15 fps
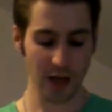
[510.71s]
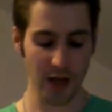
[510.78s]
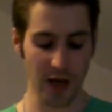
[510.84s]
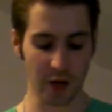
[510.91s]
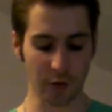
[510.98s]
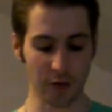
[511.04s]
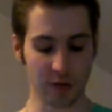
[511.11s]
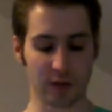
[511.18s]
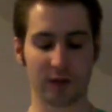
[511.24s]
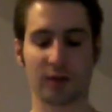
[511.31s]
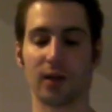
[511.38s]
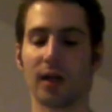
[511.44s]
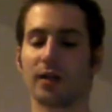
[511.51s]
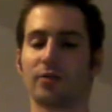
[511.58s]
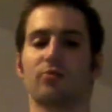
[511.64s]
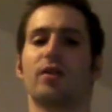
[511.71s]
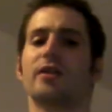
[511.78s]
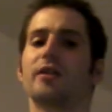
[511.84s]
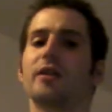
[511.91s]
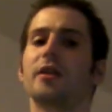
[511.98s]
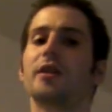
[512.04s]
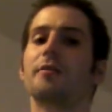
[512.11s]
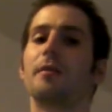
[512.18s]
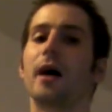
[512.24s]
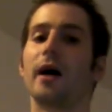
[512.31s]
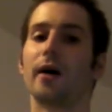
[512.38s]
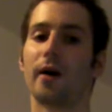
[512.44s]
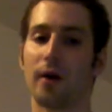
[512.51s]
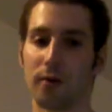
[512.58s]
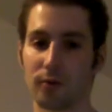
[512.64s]
I was undressing in
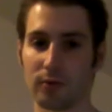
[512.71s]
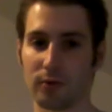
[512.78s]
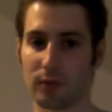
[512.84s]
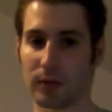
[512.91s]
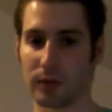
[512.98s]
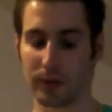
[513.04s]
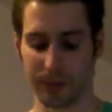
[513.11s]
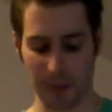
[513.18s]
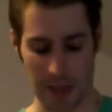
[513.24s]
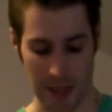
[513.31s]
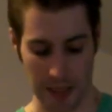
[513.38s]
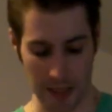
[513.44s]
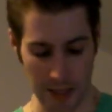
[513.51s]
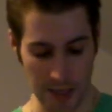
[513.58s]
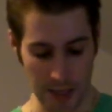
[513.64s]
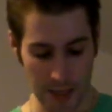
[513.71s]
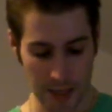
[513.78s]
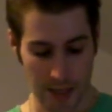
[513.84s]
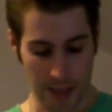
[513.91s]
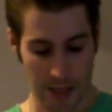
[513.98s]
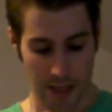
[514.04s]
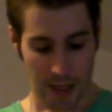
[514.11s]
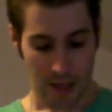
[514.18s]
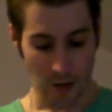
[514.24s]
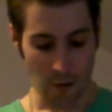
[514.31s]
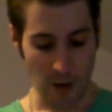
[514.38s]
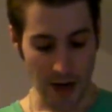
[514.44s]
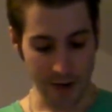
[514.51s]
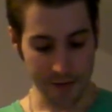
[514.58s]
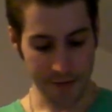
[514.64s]
my own room
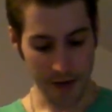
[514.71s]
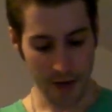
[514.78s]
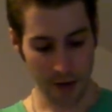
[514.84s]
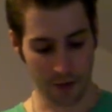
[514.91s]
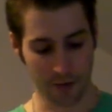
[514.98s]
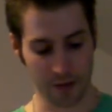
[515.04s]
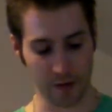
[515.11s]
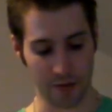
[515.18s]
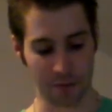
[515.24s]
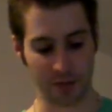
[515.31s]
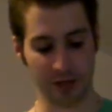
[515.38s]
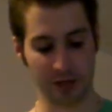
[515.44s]
when, with a